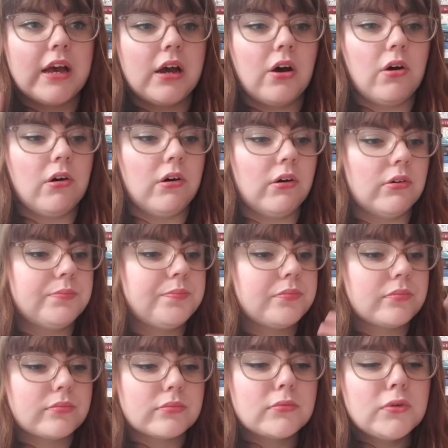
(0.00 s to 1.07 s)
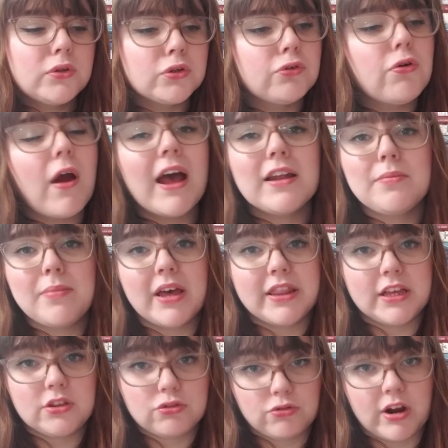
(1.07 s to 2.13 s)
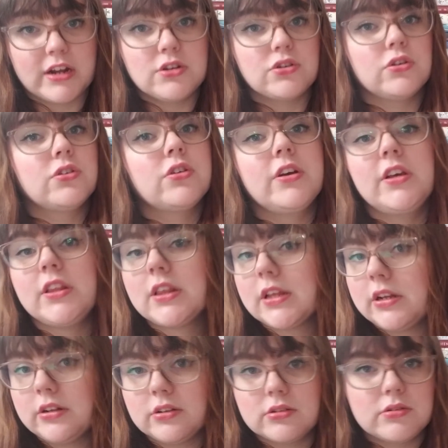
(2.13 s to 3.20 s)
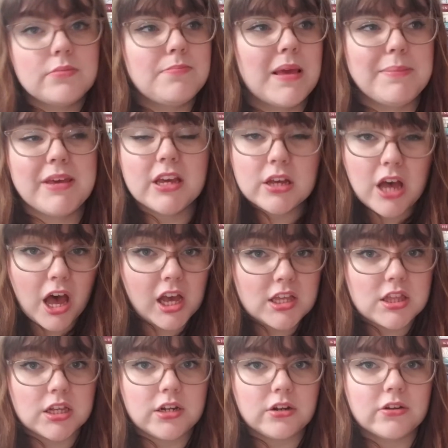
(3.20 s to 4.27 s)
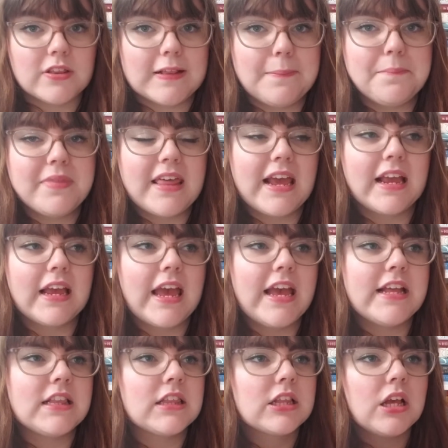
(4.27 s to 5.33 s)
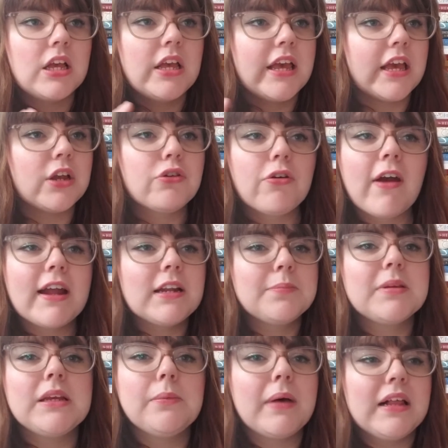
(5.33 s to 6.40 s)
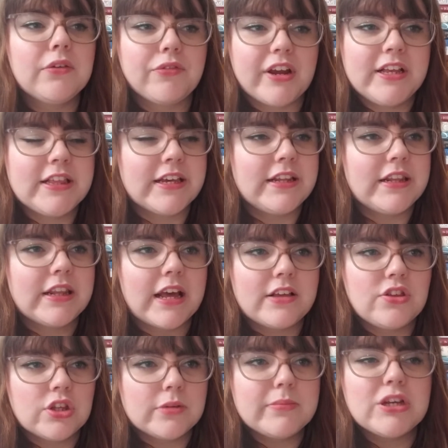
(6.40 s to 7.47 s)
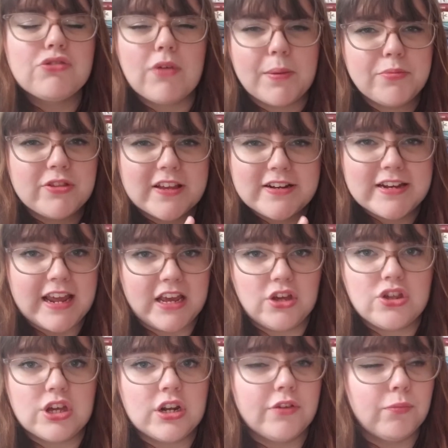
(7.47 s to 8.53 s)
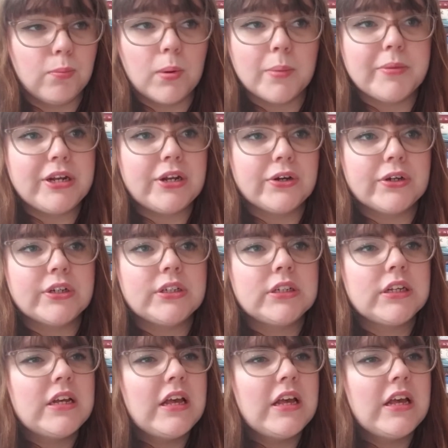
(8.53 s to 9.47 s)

or grandmothers, granddaughters, and maybe a cousin or something. It's incredibly well written. There's so much representation of womanhood